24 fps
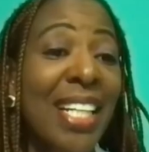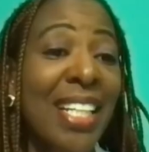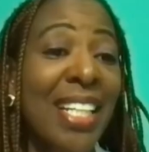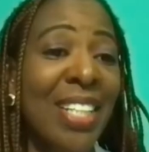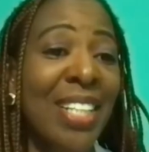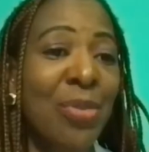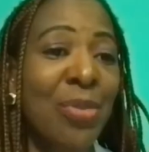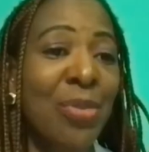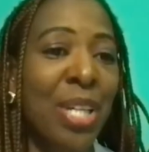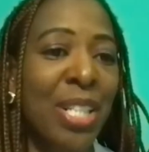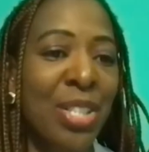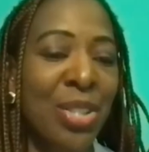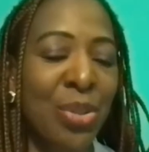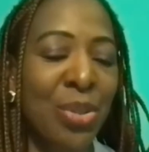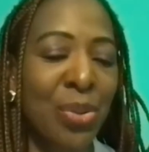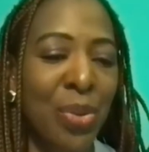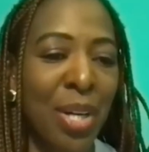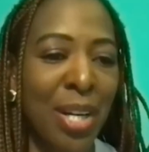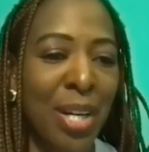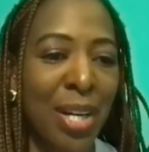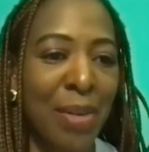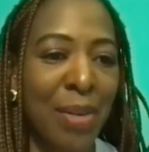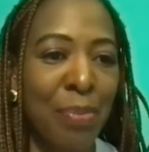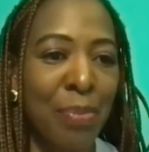did want to
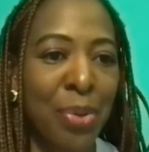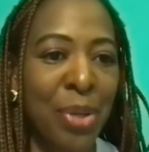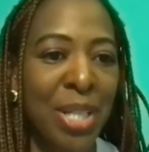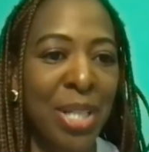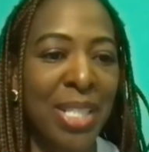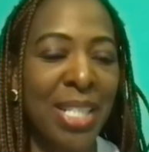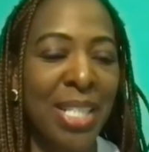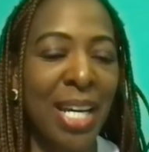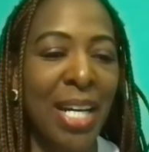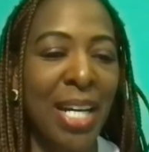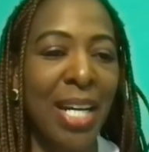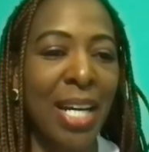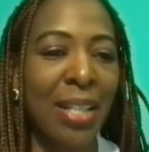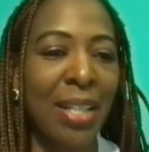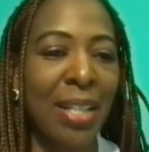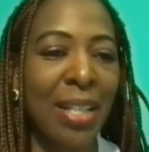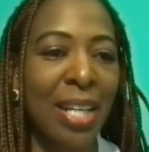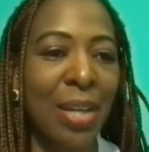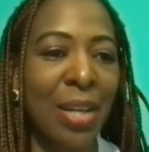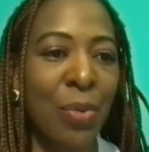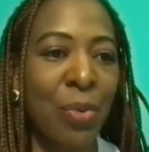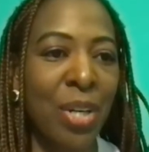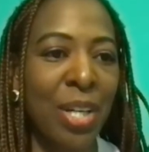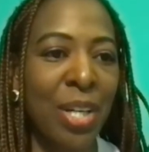point out, I
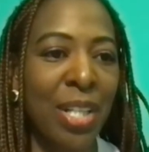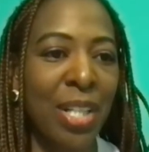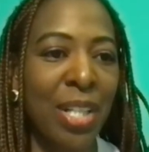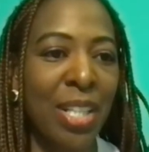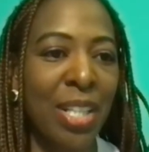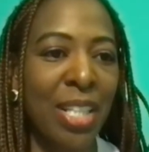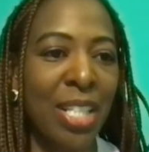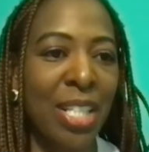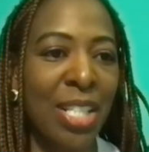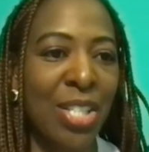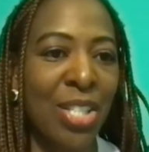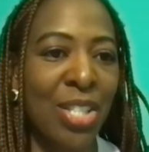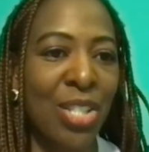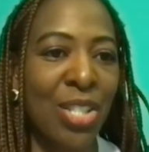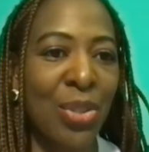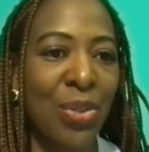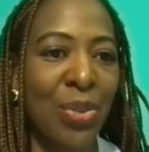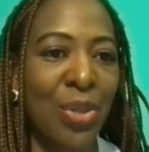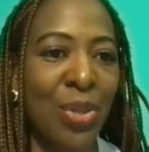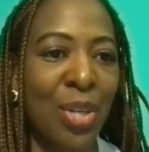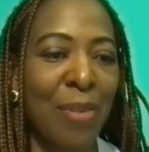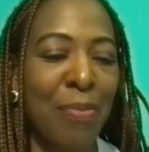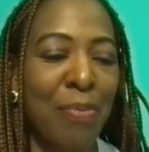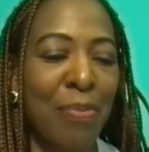think one of the things you
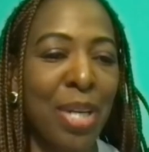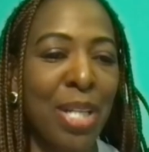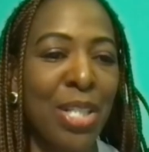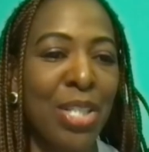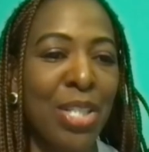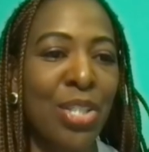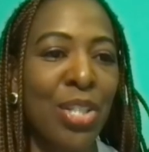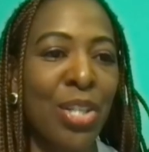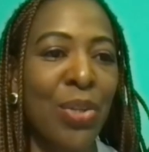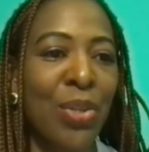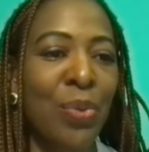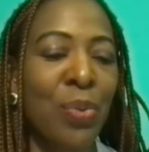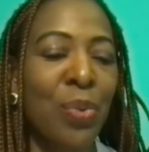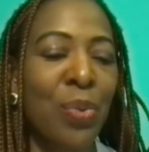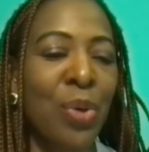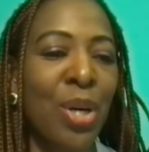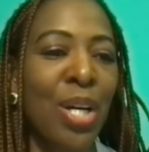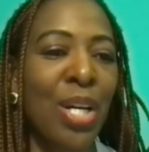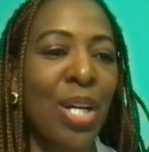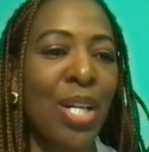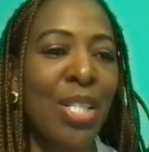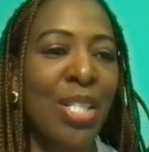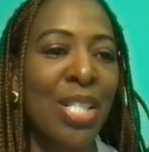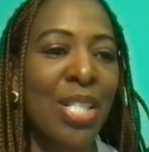mentioned
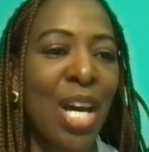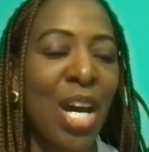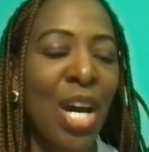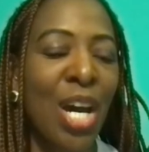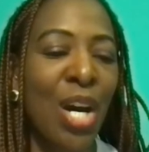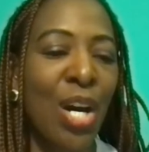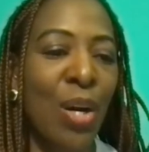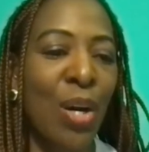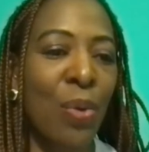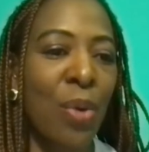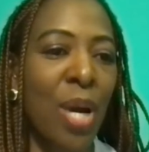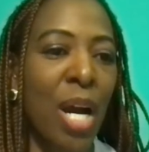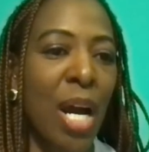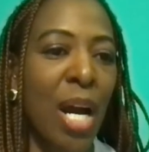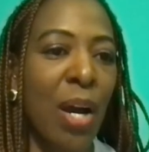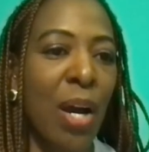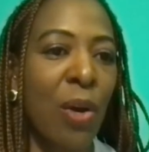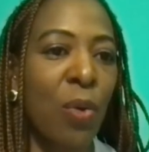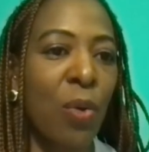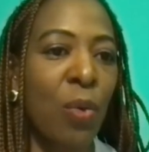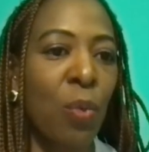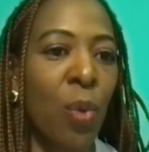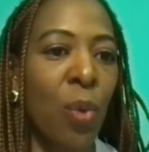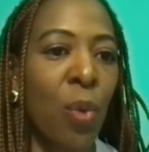was
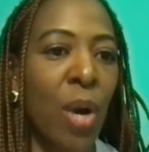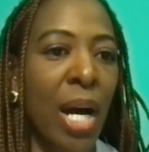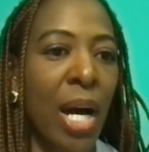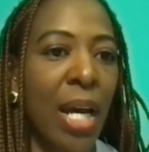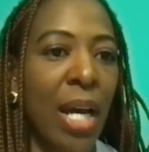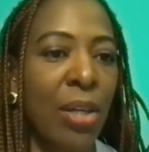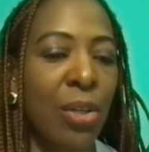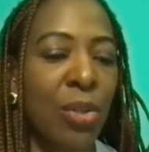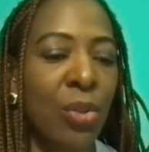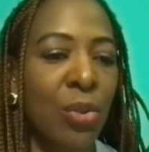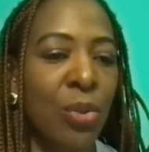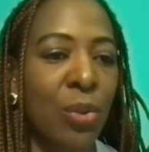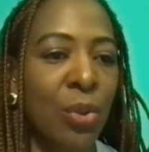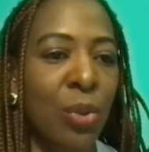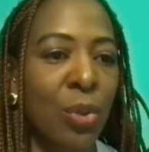around why do